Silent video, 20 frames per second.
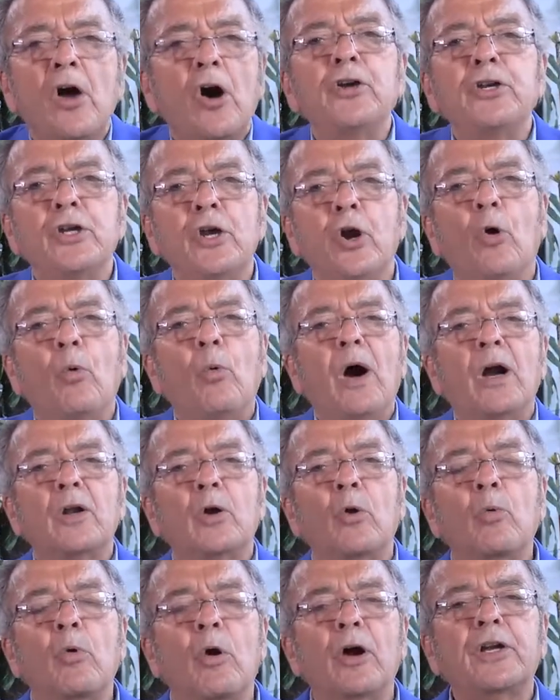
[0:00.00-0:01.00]
Oh, you don't
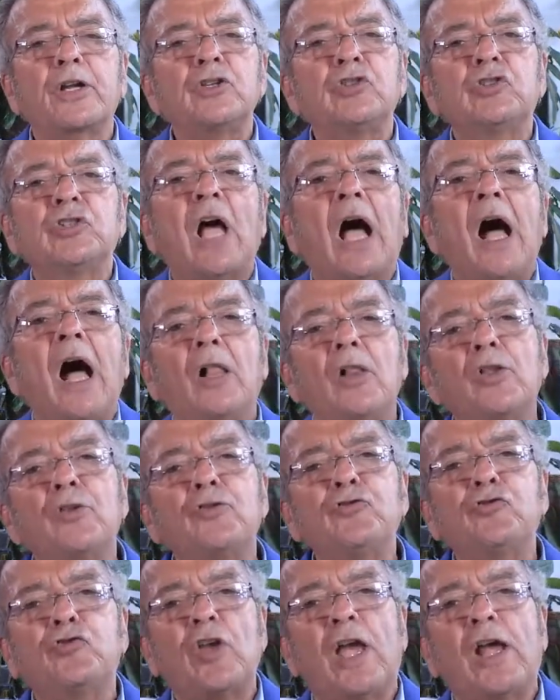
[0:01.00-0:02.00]
want to work at
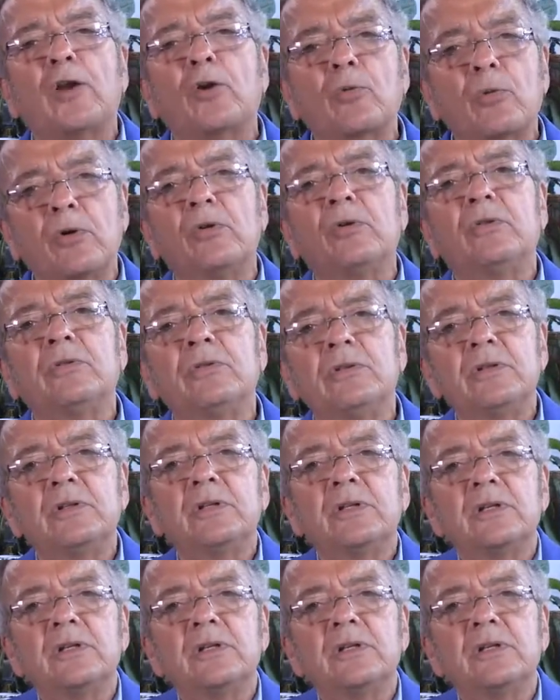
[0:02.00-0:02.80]
Dollar General